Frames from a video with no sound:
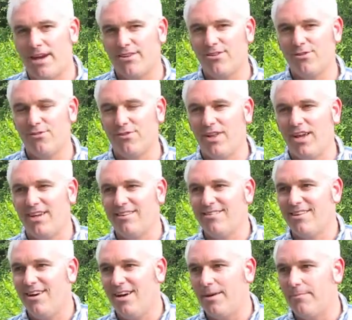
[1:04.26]
to your flight in
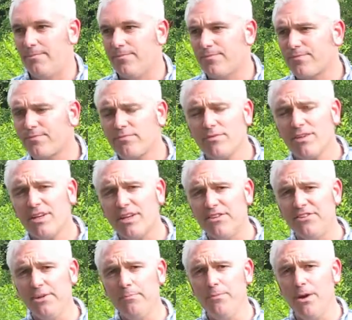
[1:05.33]
time.
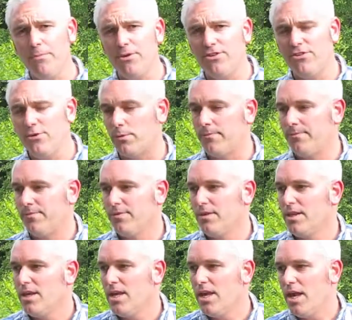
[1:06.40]
Tip number two.
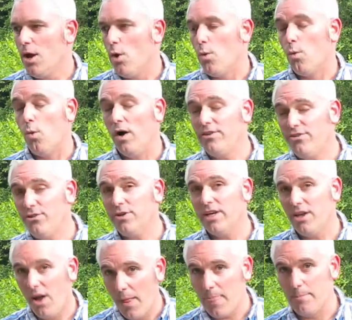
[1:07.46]
Once you
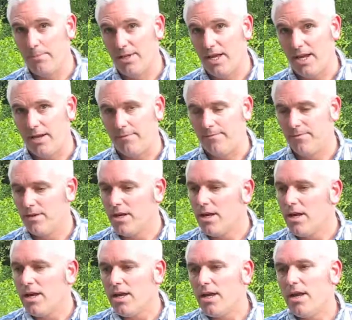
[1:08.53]
get on the plane,
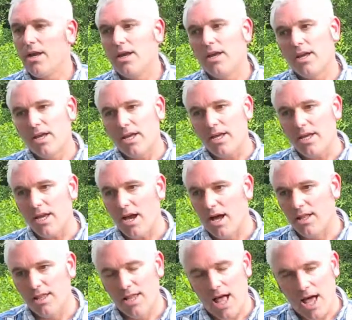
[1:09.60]

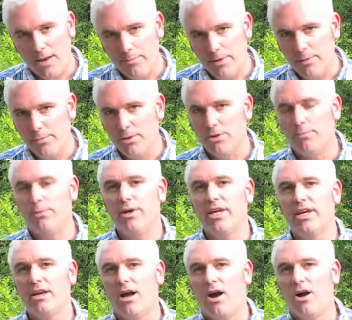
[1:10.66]
a lot of people are
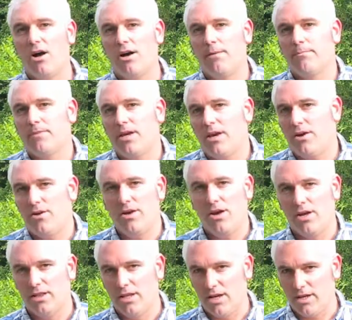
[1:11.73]
bringing
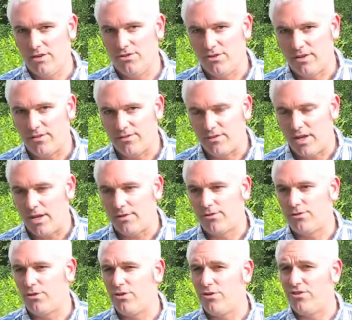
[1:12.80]
carry-on luggage these days,
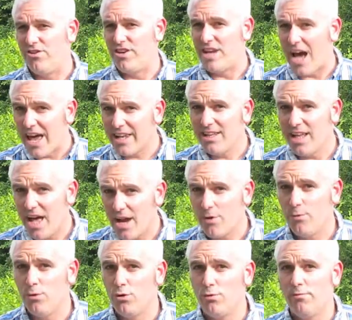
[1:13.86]
so there's not a lot
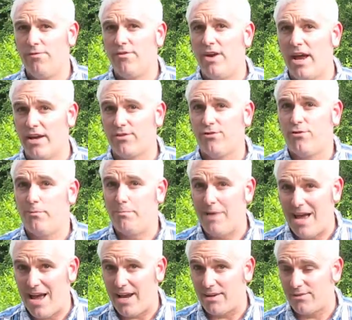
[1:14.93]
of room for extra
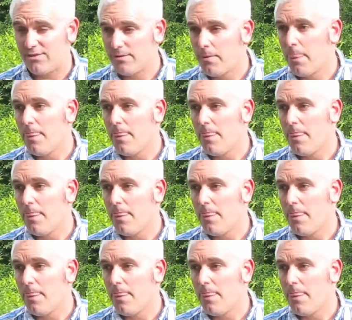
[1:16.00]
bags.